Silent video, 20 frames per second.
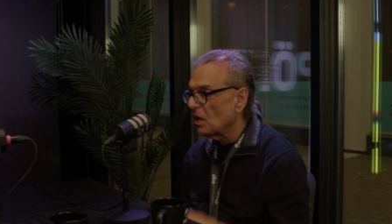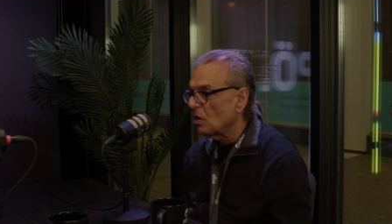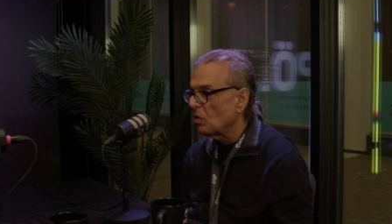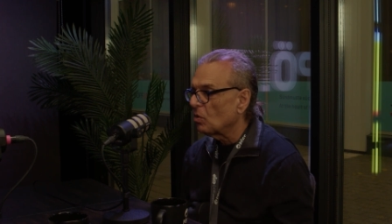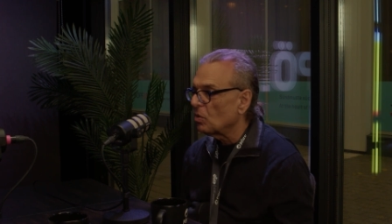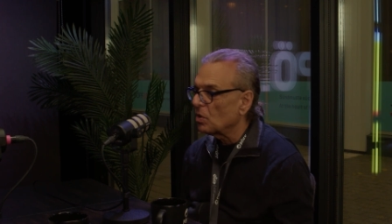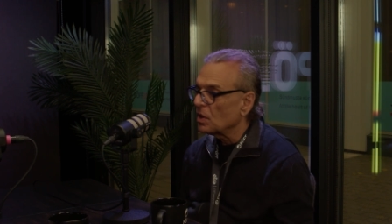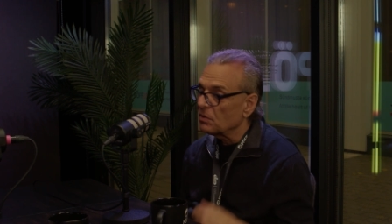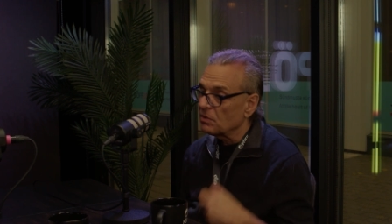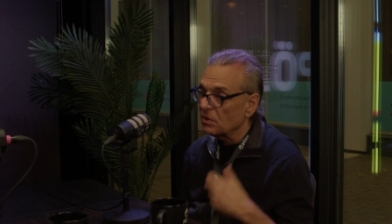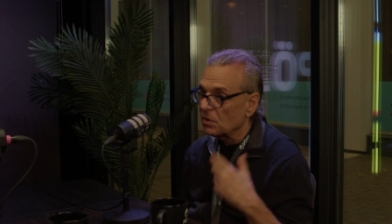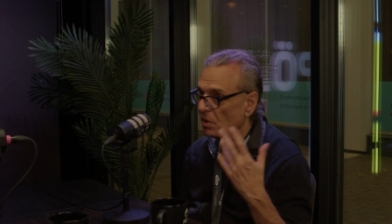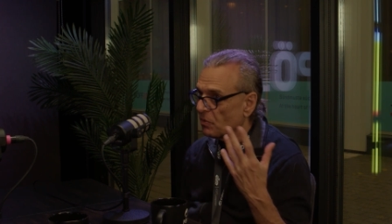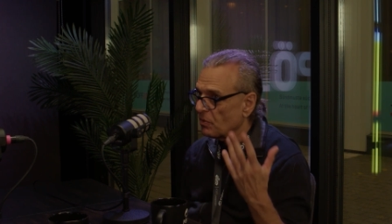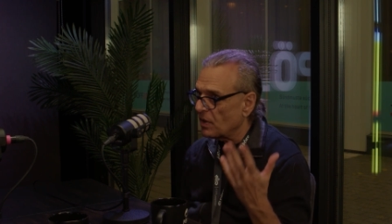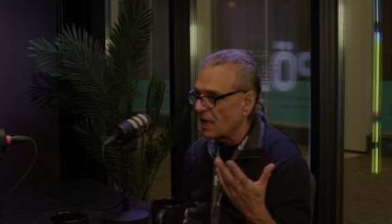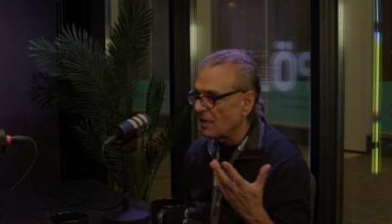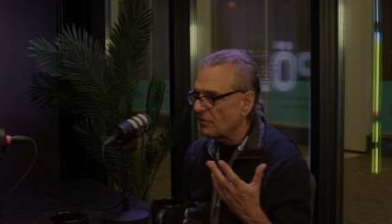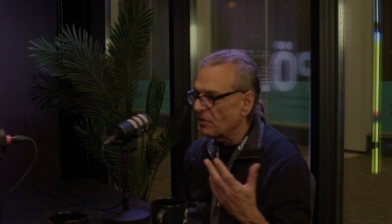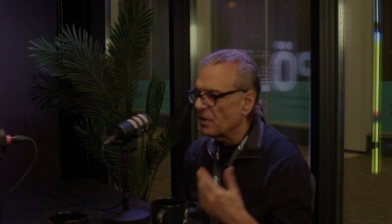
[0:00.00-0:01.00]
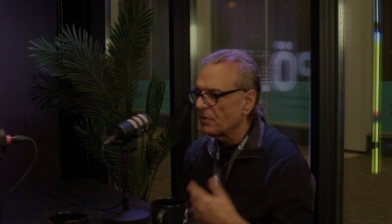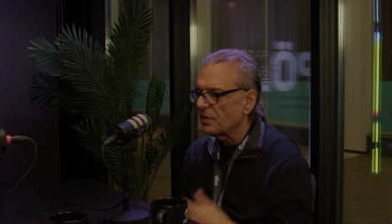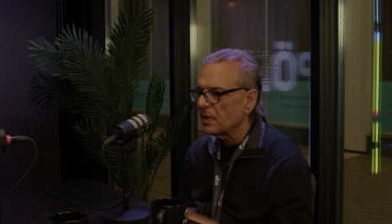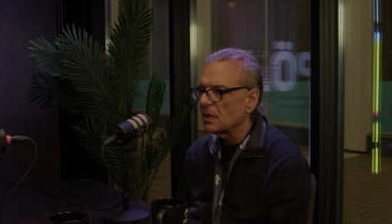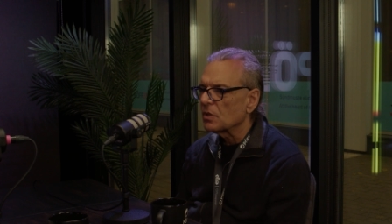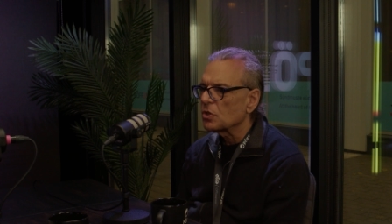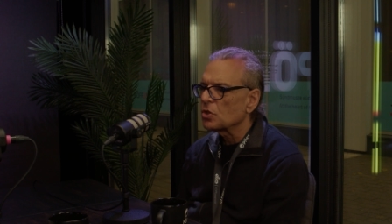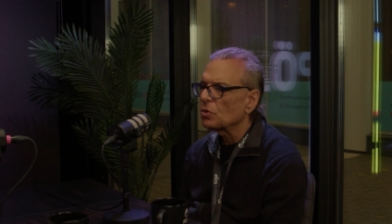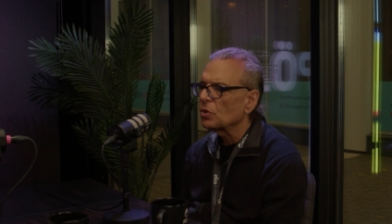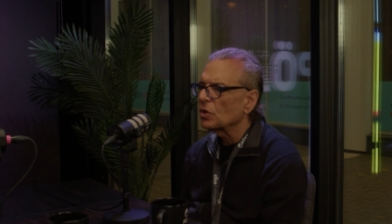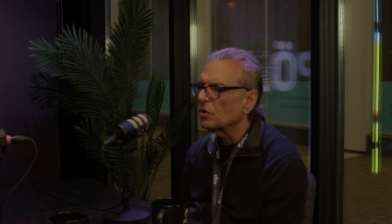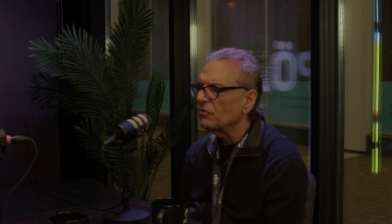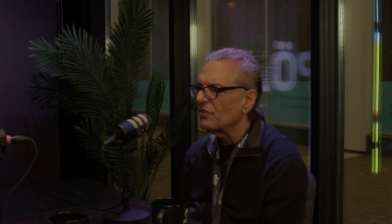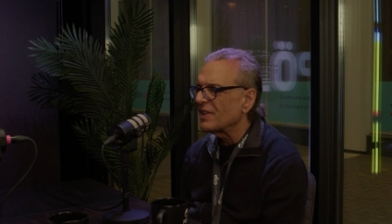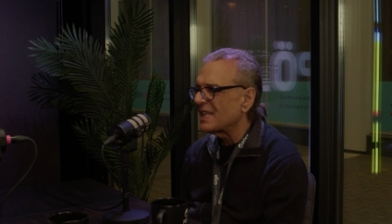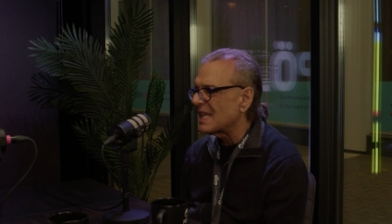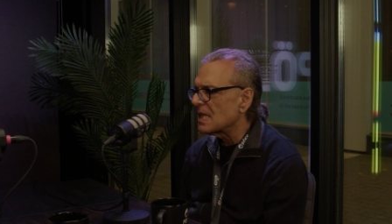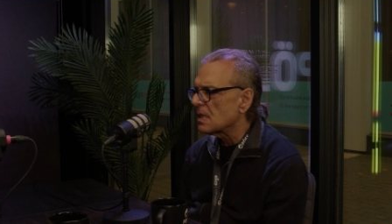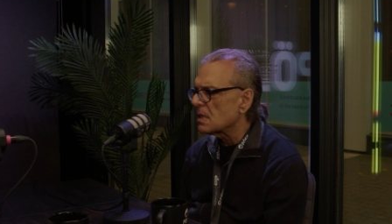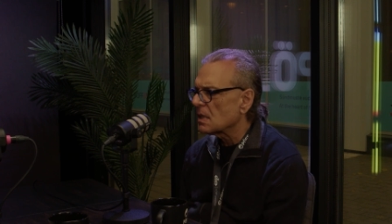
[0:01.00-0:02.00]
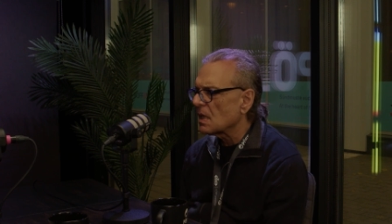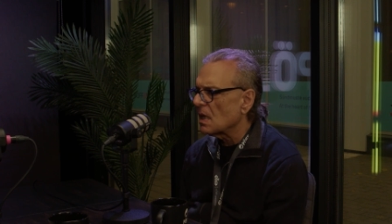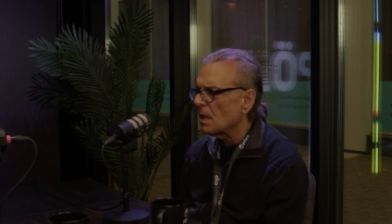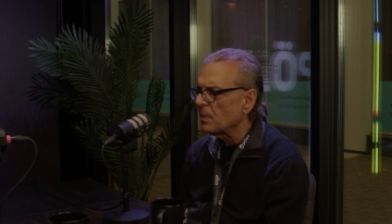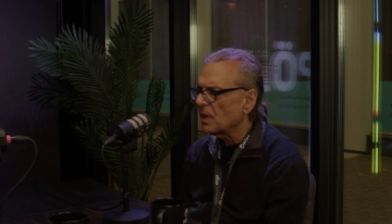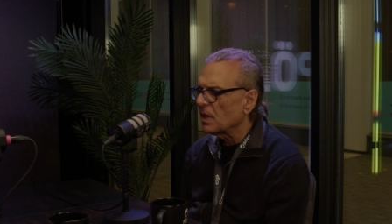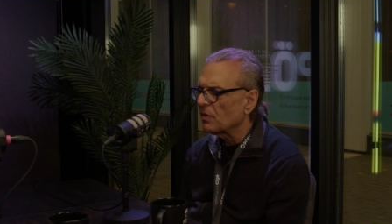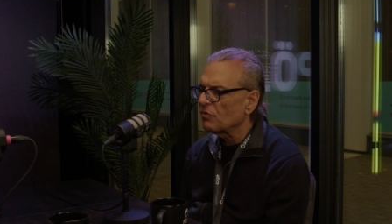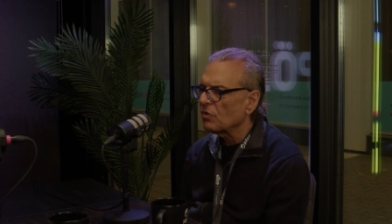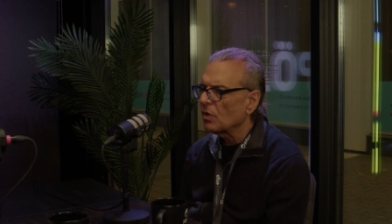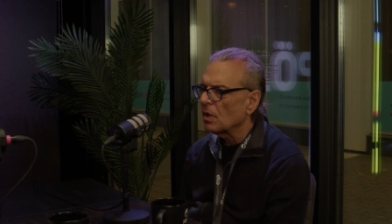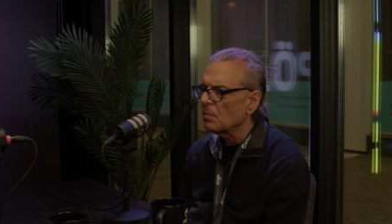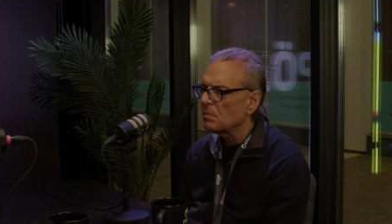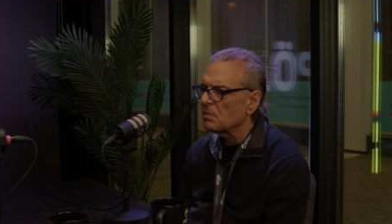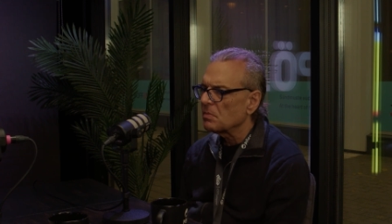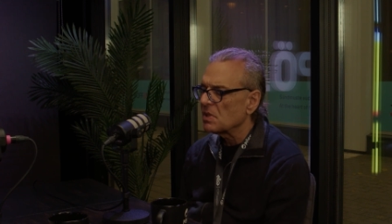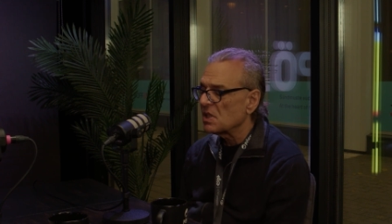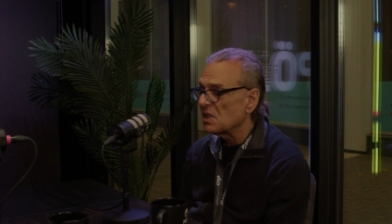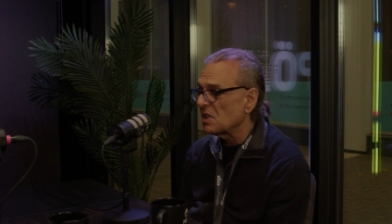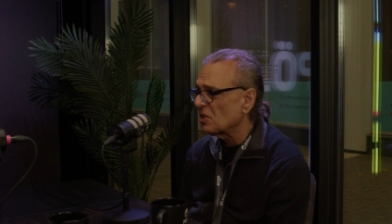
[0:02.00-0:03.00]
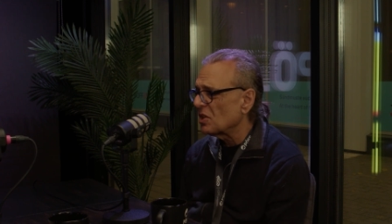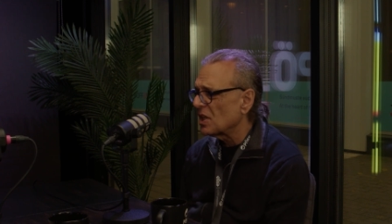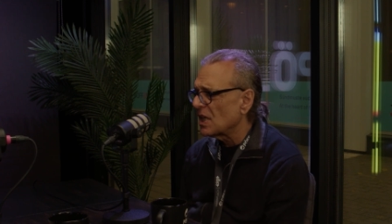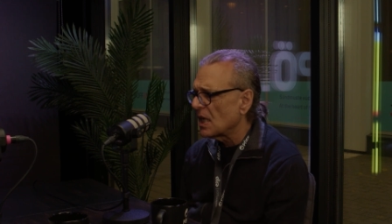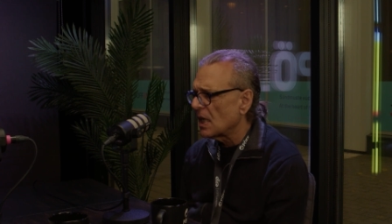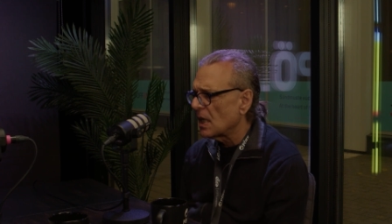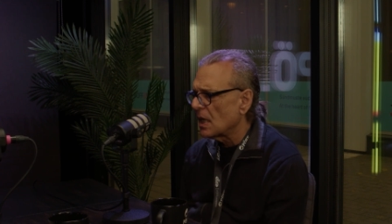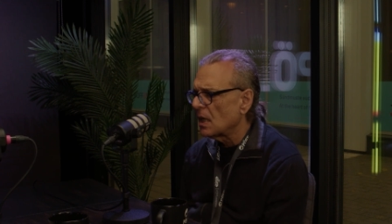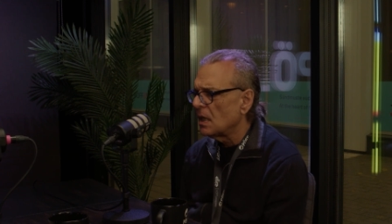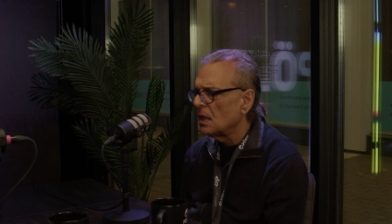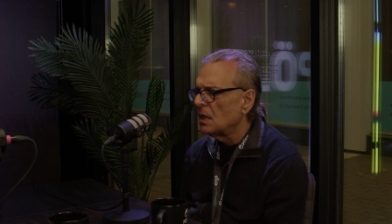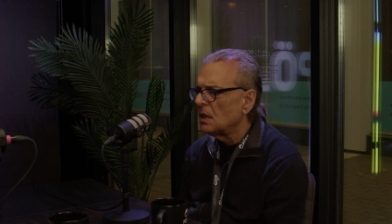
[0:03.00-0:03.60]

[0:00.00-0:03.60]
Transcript: or you know we have even short vignettes coming from Syria,